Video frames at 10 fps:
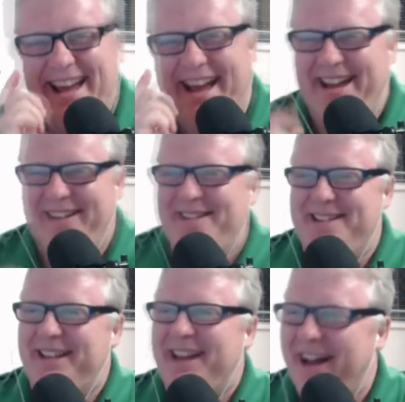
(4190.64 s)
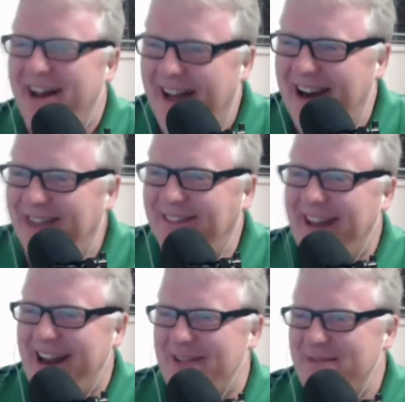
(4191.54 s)
He was. I'm going to look that
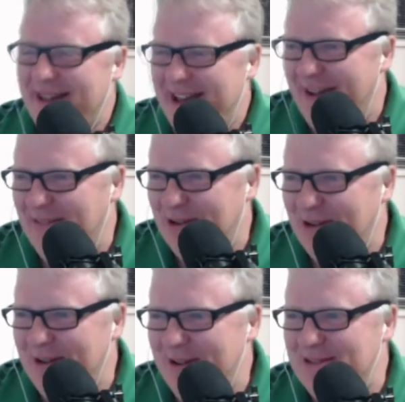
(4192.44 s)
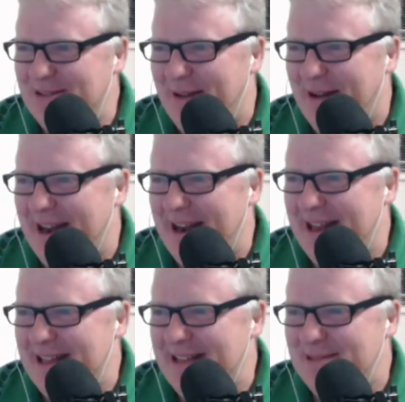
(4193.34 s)
up. I'm sure he was a Putty
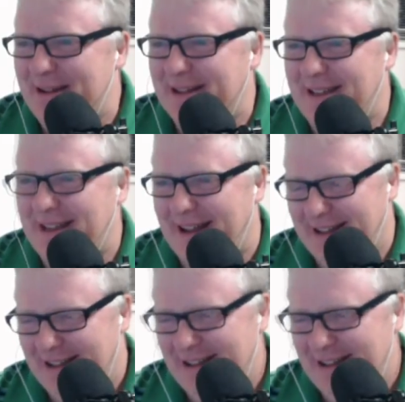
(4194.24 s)
inspector. To end the